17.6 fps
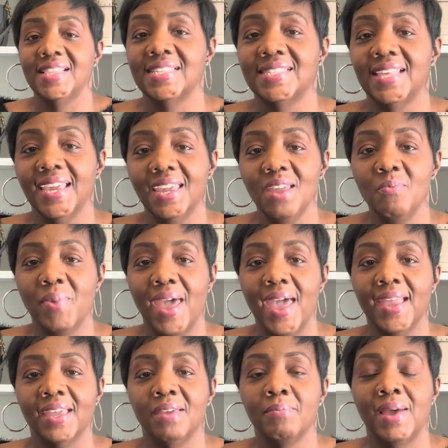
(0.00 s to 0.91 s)
second
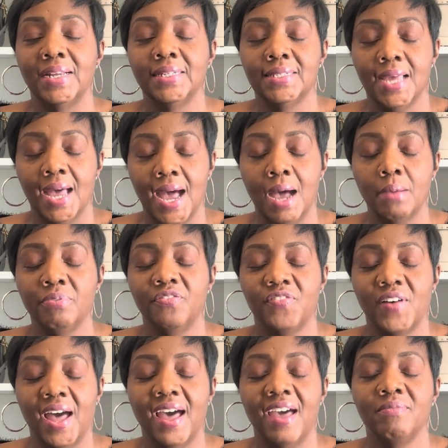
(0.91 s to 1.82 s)
bag in my top
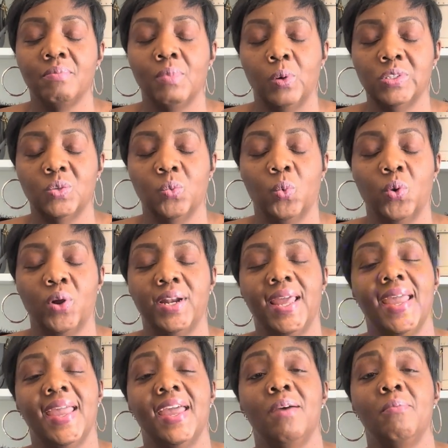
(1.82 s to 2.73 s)
5 most worn
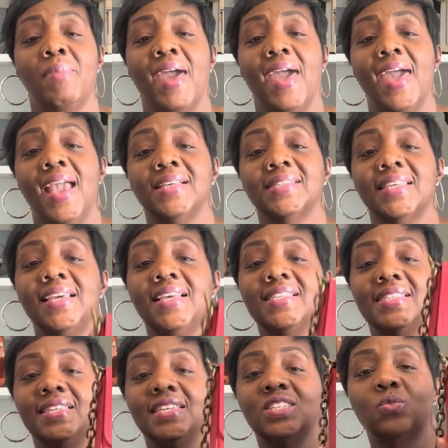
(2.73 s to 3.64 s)
handbags is
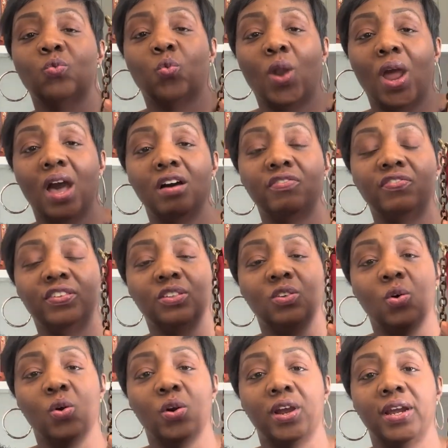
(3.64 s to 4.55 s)
this Ralph
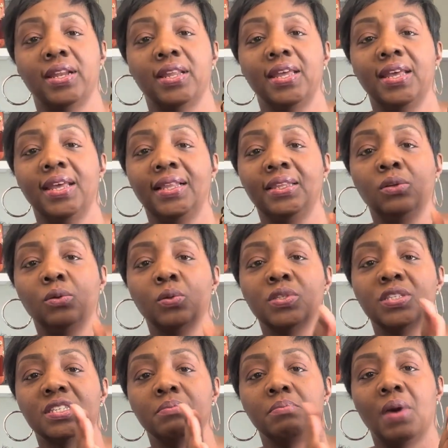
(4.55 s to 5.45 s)
Lauren little
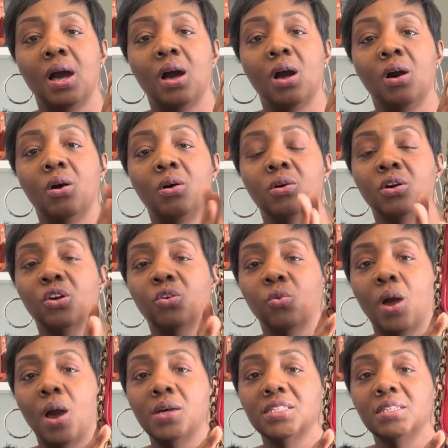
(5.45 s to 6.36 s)
small
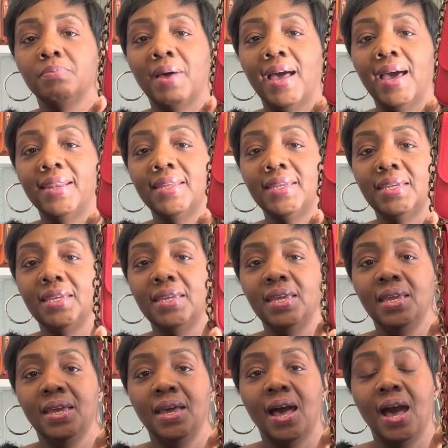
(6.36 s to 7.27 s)
crossbody
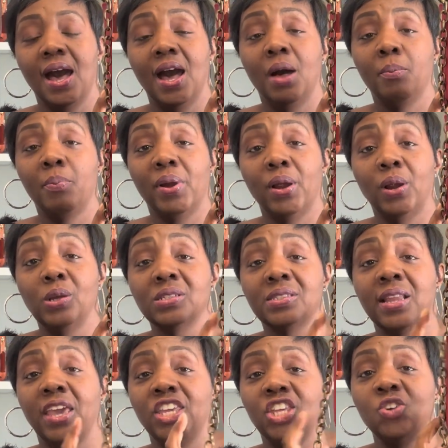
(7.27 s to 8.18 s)
purse.
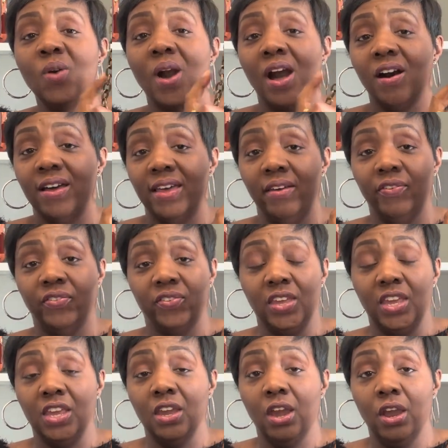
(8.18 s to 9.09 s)
Now, you all have
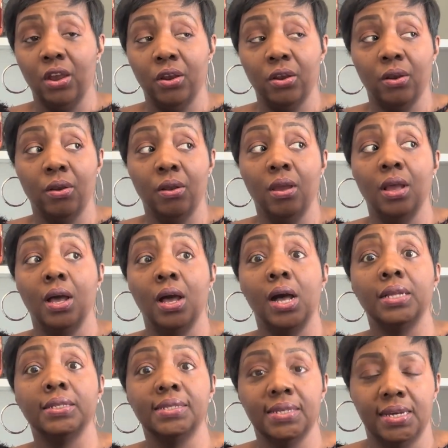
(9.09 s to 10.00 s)
seen her
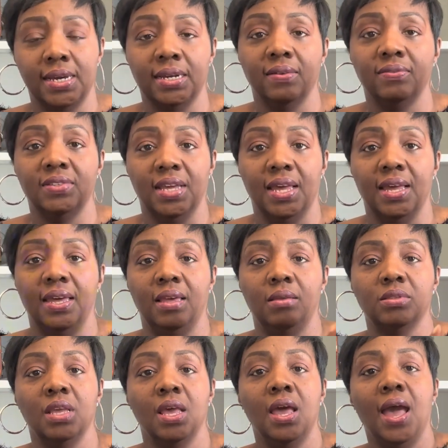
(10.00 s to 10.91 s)
a ton of
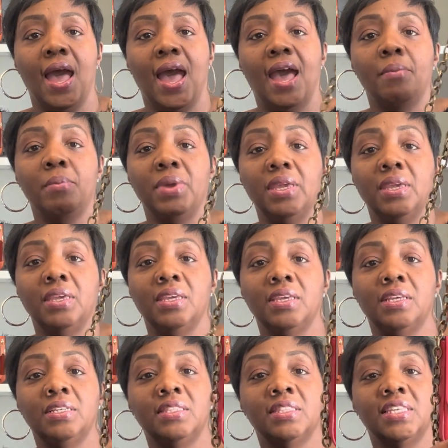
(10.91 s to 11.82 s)
times. I
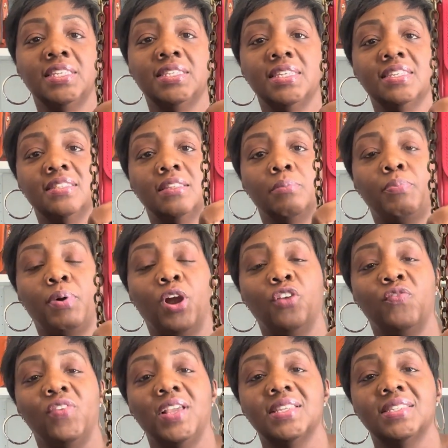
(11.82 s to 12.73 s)
mean, this is the
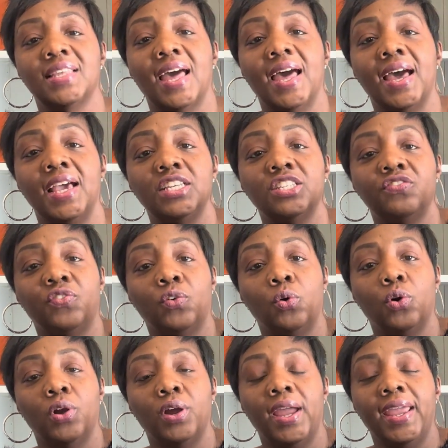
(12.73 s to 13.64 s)
perfect size
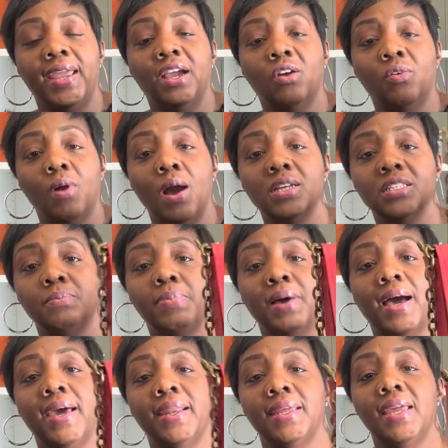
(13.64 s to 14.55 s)
for a
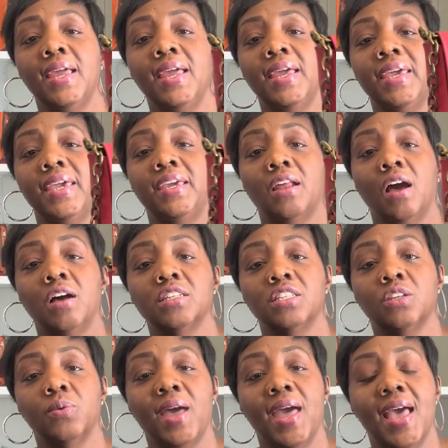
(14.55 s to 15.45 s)
crossbody. It
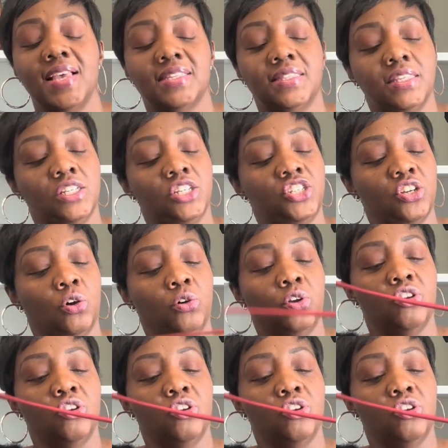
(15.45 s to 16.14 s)
also has this shoulder